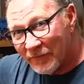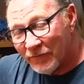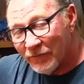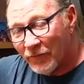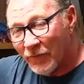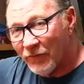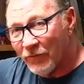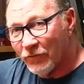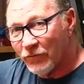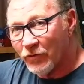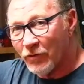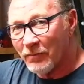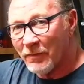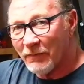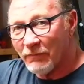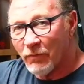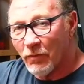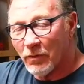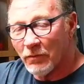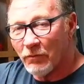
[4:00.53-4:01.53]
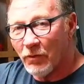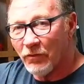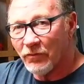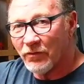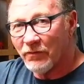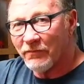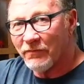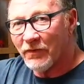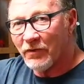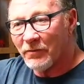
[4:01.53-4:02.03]
so there should be 4 rolls
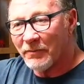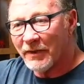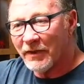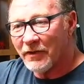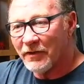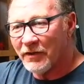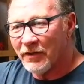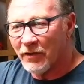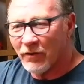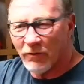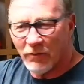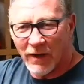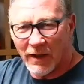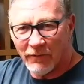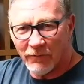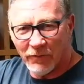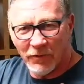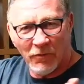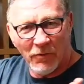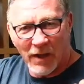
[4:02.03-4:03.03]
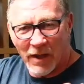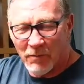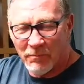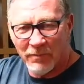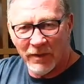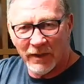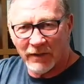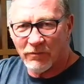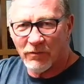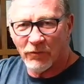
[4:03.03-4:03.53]
of filament in here, and I don't know how
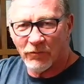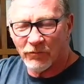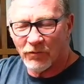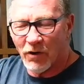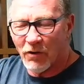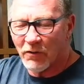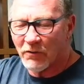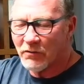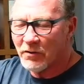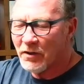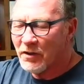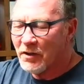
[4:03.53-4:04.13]
big those are,